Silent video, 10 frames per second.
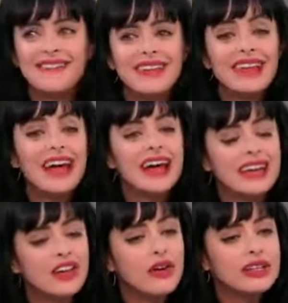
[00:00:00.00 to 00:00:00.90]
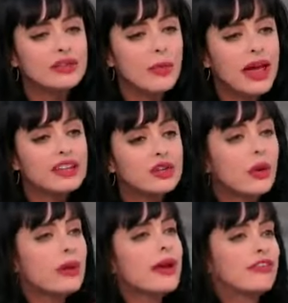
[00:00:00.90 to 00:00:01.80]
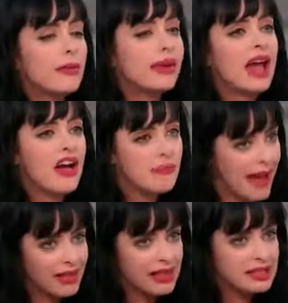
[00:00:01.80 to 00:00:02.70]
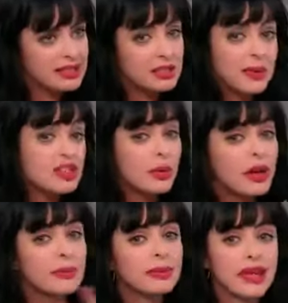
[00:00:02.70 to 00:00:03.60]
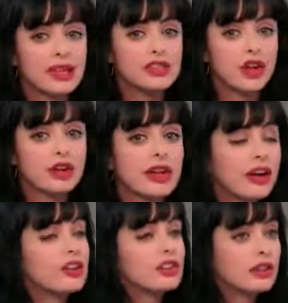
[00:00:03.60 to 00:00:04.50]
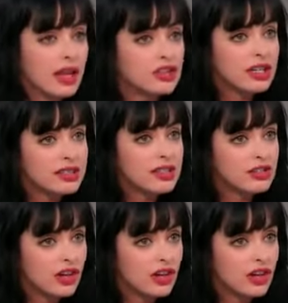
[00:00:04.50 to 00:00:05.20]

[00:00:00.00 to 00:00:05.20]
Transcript: Um, yeah, you know, it's a way, it's a great way for me to have balance, especially when I'm playing a dark character like Jessica